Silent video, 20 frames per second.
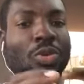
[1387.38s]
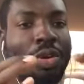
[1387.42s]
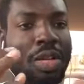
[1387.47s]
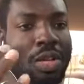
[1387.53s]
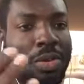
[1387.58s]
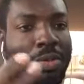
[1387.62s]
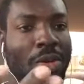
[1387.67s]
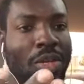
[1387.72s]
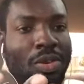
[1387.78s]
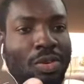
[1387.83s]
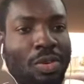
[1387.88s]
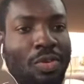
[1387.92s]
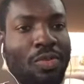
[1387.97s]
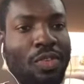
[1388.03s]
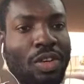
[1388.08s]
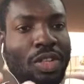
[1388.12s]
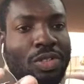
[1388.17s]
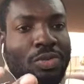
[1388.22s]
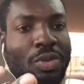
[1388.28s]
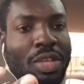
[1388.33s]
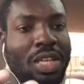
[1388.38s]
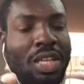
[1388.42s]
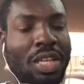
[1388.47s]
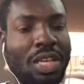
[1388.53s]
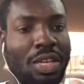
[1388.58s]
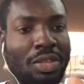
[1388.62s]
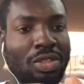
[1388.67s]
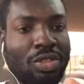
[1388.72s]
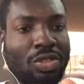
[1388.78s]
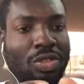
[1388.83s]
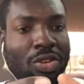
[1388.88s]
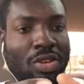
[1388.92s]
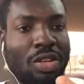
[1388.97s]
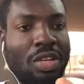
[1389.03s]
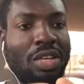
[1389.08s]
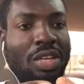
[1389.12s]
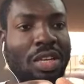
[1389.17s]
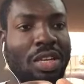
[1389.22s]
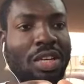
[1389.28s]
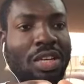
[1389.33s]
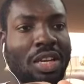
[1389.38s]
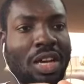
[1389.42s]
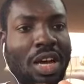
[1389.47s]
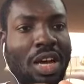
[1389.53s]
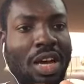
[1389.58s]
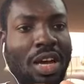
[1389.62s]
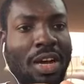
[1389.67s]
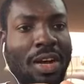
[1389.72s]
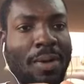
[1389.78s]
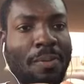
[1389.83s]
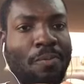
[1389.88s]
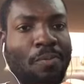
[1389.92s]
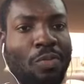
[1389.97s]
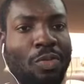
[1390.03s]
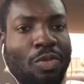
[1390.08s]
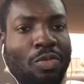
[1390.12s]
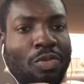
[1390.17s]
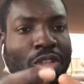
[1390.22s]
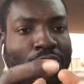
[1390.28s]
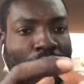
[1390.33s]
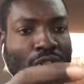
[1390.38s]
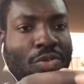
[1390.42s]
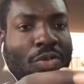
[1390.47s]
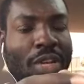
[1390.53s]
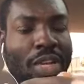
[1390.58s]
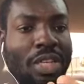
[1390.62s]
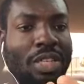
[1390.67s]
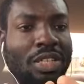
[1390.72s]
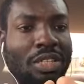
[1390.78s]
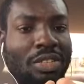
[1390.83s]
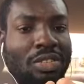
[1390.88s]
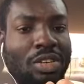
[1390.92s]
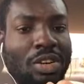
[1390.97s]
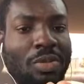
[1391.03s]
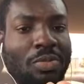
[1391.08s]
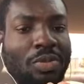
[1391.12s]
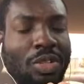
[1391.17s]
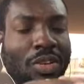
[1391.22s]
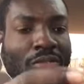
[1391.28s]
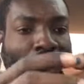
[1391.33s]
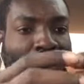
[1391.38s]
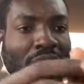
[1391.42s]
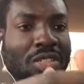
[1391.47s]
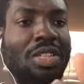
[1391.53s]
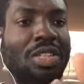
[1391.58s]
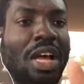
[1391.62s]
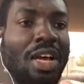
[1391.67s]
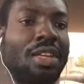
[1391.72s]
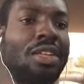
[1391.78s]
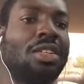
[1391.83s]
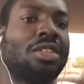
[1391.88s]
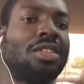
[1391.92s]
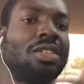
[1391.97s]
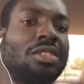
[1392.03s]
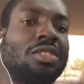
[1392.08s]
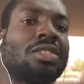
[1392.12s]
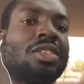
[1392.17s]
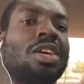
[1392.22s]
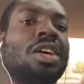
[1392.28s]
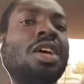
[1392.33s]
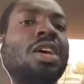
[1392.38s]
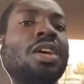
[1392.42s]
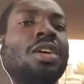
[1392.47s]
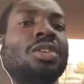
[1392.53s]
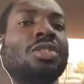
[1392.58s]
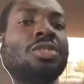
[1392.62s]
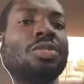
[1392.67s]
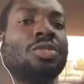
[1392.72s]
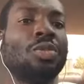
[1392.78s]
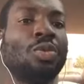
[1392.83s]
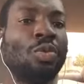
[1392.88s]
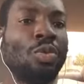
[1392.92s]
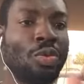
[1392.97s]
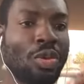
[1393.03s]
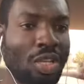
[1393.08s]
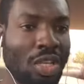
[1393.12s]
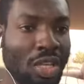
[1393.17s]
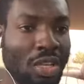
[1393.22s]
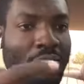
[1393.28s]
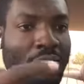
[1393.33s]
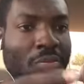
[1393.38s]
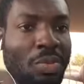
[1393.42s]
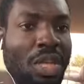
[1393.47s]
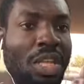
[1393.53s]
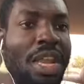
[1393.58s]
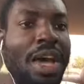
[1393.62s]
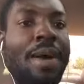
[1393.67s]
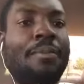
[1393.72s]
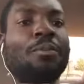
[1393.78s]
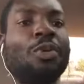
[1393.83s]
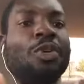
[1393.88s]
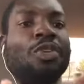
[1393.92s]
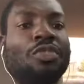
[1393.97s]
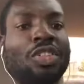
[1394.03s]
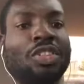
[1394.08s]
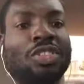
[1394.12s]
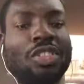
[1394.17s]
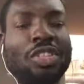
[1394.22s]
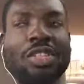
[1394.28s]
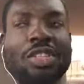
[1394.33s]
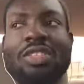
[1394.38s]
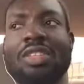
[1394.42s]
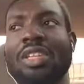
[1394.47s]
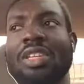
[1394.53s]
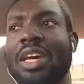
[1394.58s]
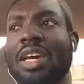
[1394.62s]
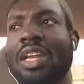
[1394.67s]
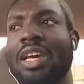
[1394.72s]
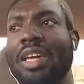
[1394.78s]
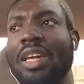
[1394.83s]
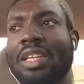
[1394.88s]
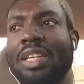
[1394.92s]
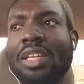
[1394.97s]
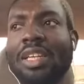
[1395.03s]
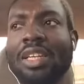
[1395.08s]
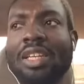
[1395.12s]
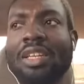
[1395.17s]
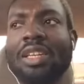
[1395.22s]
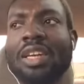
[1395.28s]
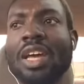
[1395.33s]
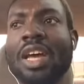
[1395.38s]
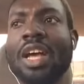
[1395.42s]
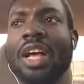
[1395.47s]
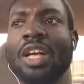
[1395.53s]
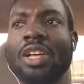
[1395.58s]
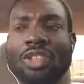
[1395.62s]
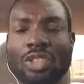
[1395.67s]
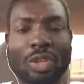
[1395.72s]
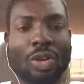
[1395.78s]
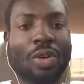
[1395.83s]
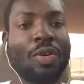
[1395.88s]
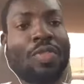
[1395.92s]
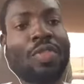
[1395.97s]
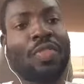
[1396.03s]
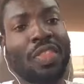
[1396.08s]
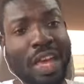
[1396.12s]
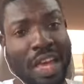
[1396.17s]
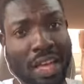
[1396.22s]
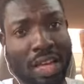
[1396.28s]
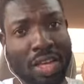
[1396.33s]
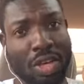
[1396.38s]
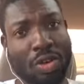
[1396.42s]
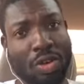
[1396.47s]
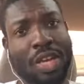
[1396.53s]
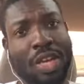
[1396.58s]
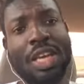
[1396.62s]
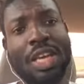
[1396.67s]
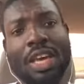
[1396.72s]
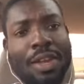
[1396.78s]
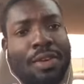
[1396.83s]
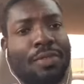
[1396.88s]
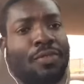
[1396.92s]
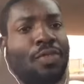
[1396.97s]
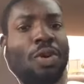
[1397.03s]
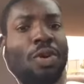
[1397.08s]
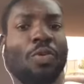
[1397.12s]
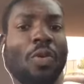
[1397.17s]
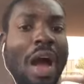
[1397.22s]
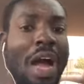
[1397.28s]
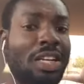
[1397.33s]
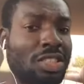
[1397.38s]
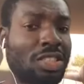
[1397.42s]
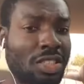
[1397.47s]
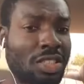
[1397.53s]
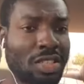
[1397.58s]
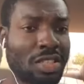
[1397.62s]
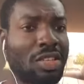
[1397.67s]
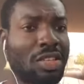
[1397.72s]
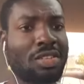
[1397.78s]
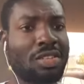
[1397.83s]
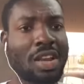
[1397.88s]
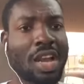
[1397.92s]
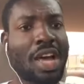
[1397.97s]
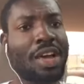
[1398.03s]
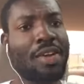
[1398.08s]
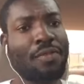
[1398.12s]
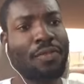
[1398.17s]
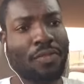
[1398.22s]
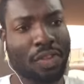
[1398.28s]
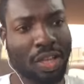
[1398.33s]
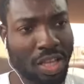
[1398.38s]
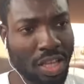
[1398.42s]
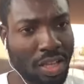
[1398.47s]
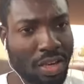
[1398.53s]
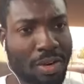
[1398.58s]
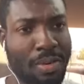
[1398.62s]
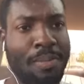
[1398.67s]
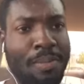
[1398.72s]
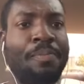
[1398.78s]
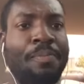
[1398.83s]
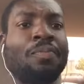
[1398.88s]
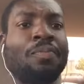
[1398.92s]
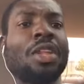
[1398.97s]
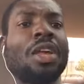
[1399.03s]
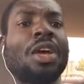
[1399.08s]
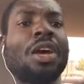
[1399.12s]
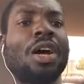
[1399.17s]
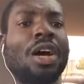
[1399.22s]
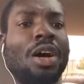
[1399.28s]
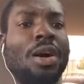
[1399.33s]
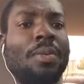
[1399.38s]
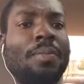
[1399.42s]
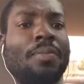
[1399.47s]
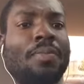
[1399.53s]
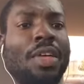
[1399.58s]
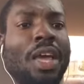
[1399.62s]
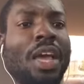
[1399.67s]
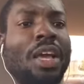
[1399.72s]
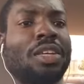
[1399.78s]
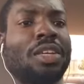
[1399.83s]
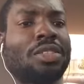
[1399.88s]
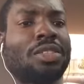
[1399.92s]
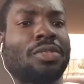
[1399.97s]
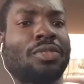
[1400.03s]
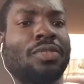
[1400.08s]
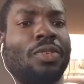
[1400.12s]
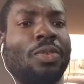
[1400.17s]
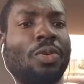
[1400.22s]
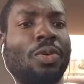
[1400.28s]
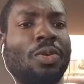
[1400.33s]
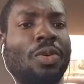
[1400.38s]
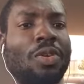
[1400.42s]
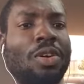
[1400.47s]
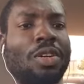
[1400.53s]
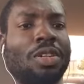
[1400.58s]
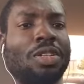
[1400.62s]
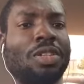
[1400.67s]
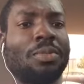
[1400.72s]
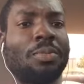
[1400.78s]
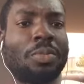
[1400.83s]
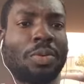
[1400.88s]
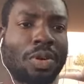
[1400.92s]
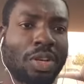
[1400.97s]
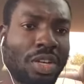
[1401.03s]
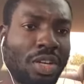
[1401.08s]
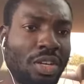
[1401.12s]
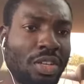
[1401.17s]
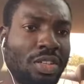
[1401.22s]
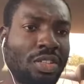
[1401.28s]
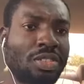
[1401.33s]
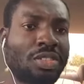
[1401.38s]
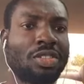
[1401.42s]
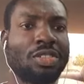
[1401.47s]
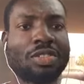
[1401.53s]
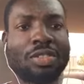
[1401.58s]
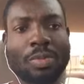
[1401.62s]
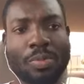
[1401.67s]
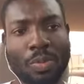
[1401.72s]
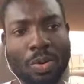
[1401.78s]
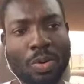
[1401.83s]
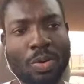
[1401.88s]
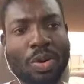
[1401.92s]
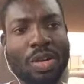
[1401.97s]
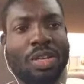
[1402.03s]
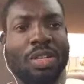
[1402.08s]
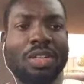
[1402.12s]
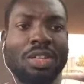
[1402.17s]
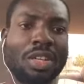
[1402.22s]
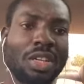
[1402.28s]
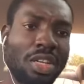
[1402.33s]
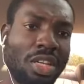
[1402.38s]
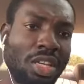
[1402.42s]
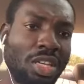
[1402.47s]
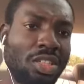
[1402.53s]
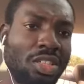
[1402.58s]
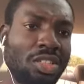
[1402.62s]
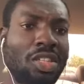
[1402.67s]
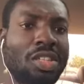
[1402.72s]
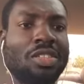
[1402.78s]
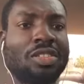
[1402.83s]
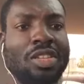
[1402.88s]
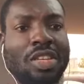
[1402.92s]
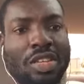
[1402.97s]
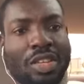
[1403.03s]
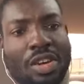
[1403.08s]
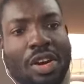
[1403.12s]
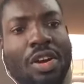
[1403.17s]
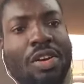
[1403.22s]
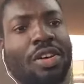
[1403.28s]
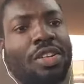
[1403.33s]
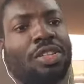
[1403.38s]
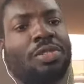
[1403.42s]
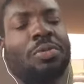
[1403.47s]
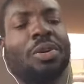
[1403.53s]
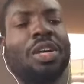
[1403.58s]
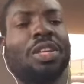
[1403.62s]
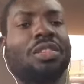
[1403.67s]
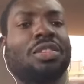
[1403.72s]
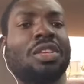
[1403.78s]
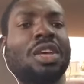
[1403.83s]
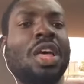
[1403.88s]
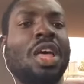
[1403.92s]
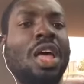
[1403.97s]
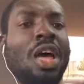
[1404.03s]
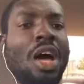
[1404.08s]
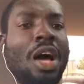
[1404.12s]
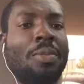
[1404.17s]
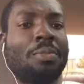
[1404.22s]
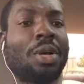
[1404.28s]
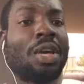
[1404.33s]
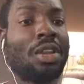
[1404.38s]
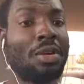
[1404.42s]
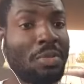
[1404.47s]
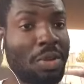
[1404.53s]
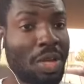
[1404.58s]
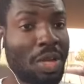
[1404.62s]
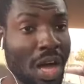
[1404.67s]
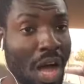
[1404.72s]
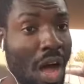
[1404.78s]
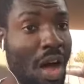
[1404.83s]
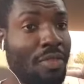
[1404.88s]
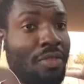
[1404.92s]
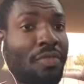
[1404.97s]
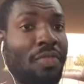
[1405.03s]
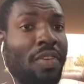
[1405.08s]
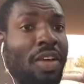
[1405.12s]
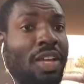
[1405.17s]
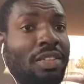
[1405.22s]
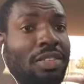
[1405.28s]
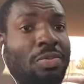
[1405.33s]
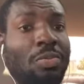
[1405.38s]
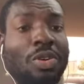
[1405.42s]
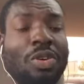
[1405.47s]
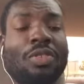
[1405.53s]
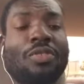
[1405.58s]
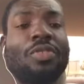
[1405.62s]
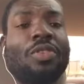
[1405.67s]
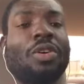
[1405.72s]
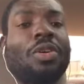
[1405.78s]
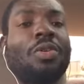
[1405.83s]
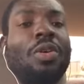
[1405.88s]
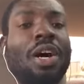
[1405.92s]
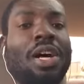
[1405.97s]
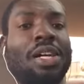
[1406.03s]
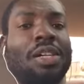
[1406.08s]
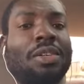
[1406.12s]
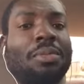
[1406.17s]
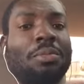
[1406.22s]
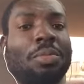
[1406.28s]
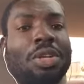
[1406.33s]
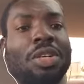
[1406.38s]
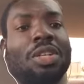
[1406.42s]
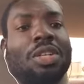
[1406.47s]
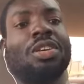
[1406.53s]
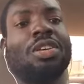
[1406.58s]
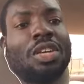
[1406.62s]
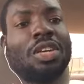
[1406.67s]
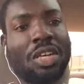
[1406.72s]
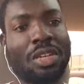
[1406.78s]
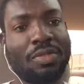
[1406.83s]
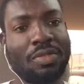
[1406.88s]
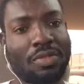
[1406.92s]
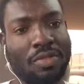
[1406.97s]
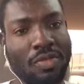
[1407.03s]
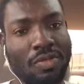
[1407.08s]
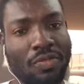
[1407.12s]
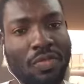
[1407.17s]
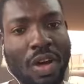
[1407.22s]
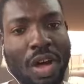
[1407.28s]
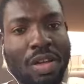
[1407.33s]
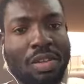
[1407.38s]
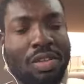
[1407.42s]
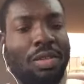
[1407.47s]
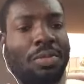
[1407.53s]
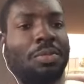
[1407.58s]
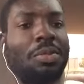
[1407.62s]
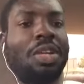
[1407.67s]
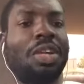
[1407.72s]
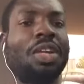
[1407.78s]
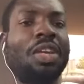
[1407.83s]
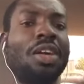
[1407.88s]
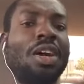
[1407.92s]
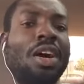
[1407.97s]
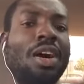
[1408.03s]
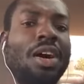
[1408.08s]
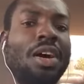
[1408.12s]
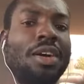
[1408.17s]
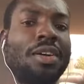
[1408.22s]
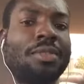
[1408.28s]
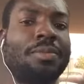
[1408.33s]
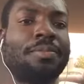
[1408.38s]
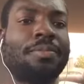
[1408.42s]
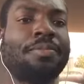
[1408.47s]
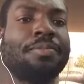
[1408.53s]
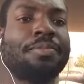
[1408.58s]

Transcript: the maneuvers within a certain restraint in terms of standards to give me that proficiency that I need. So thank you again for watching this live feed. Thanks for the prayers, the support, the donations, the encouragement. I'm going to be off Facebook for a while, but you can follow me on...